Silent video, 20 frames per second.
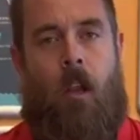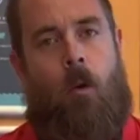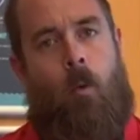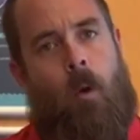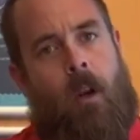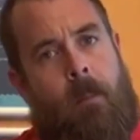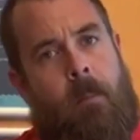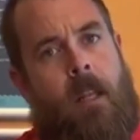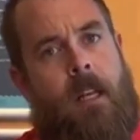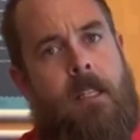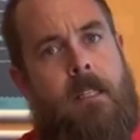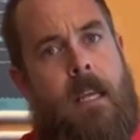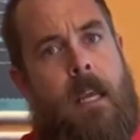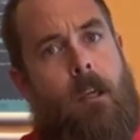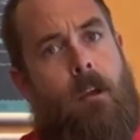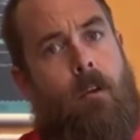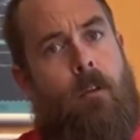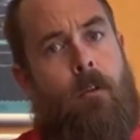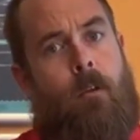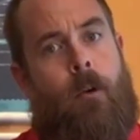What I'm going to
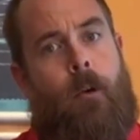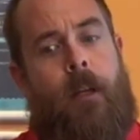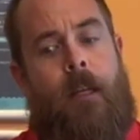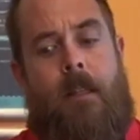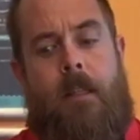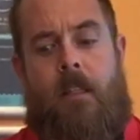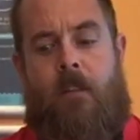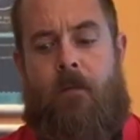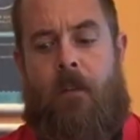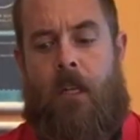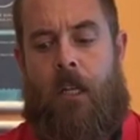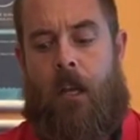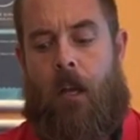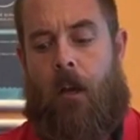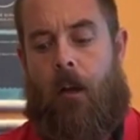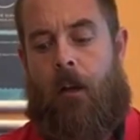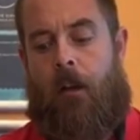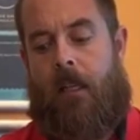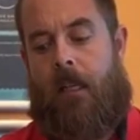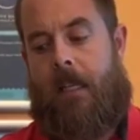take you through in this
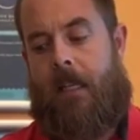video